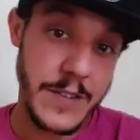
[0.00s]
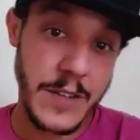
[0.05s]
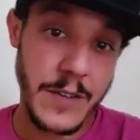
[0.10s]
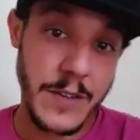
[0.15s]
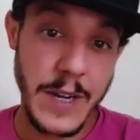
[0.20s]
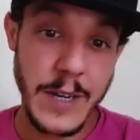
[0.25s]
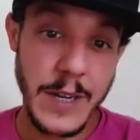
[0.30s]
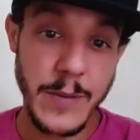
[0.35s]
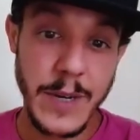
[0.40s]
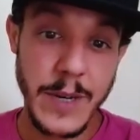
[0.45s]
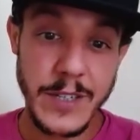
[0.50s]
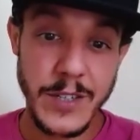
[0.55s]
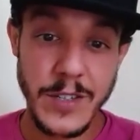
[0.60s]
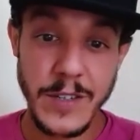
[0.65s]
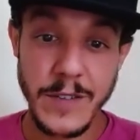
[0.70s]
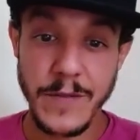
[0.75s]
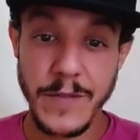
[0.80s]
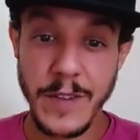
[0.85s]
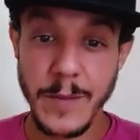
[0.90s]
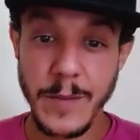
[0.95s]
a great
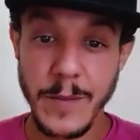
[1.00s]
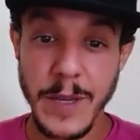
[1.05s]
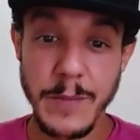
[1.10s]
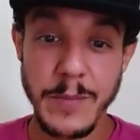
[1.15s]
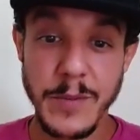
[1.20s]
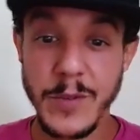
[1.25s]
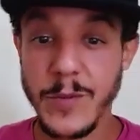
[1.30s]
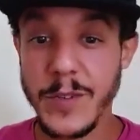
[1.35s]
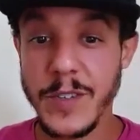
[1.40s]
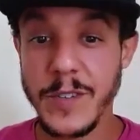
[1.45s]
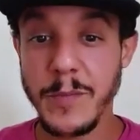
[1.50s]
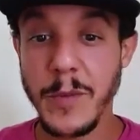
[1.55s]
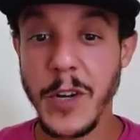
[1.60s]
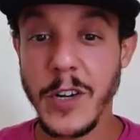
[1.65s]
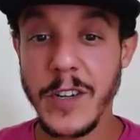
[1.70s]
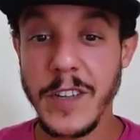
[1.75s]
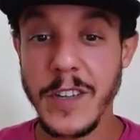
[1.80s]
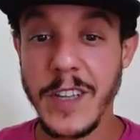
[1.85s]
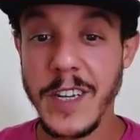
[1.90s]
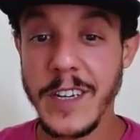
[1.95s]
question for the people who are
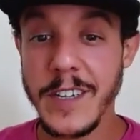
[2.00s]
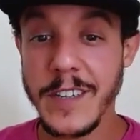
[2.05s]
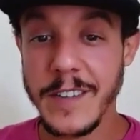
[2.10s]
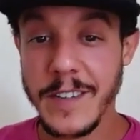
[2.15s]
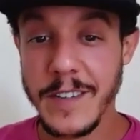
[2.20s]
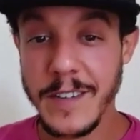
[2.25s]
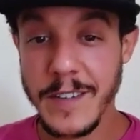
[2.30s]
smarter than us.